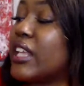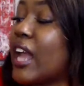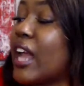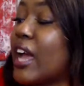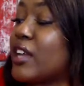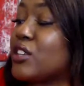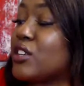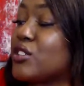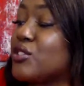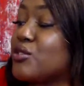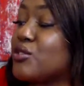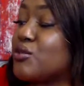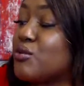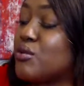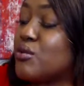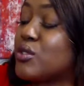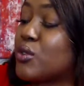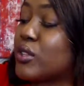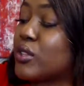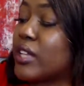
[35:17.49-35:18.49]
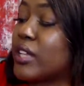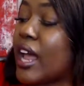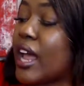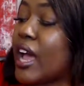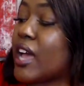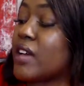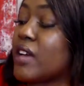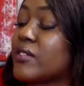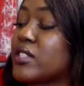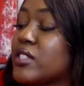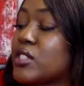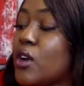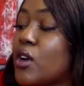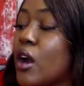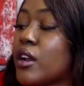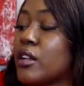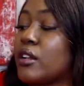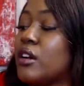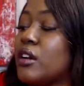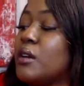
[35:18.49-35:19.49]
that I use or that I have
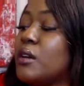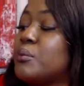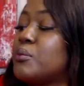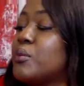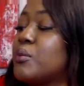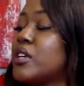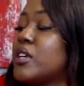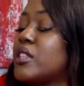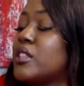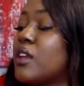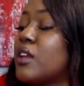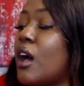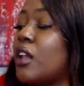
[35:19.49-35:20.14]
started up with,